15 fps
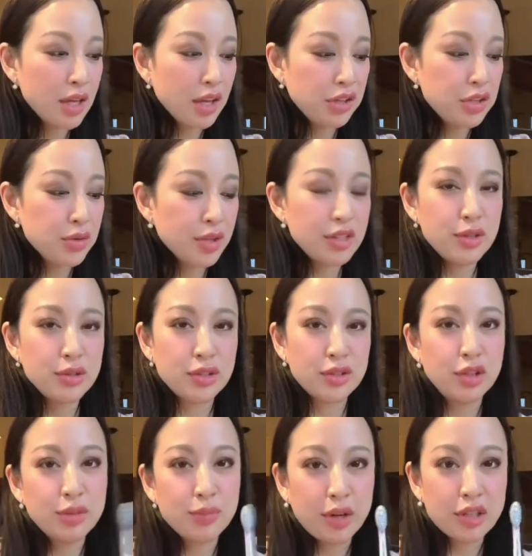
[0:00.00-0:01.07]
you can use a
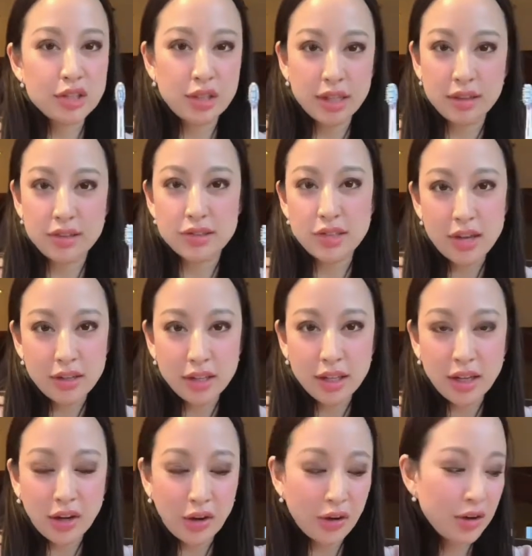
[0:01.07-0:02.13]
toothbrush like the
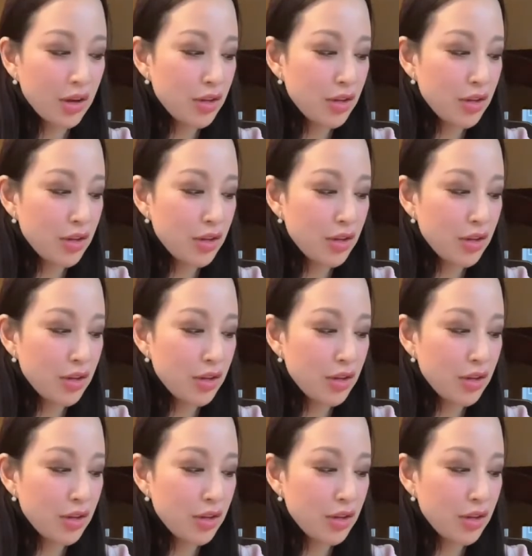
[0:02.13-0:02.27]
Sonicare.